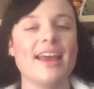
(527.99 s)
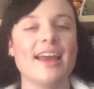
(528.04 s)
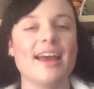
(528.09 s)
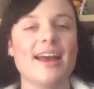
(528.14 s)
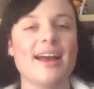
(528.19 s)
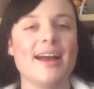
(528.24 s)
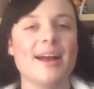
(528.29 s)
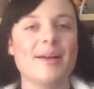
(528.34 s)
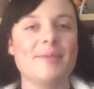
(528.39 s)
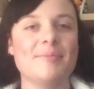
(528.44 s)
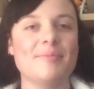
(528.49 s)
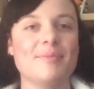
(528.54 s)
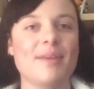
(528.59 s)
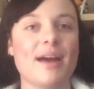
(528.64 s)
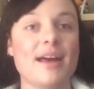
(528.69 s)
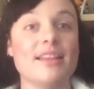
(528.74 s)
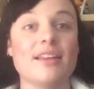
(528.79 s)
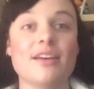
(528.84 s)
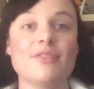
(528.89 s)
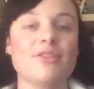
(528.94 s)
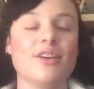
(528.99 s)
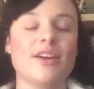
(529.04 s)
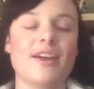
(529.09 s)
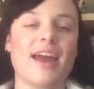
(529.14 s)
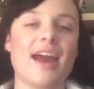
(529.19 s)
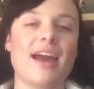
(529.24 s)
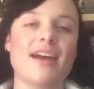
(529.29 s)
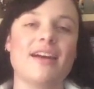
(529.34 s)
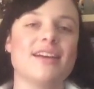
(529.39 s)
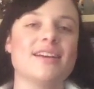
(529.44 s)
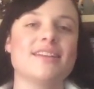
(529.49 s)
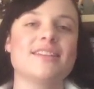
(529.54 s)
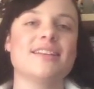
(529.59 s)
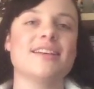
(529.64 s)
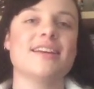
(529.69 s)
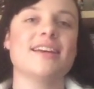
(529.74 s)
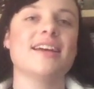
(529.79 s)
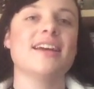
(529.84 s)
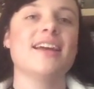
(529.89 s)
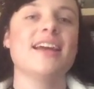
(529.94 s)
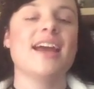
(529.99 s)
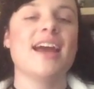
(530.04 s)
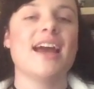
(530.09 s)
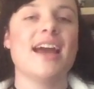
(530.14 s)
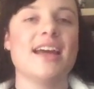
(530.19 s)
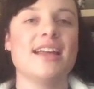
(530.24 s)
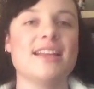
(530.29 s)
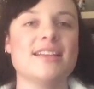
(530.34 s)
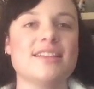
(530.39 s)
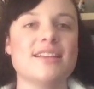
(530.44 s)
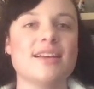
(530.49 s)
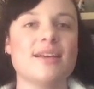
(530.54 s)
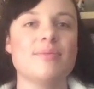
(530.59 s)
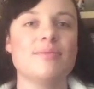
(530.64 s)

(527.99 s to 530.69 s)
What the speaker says: I love her character, and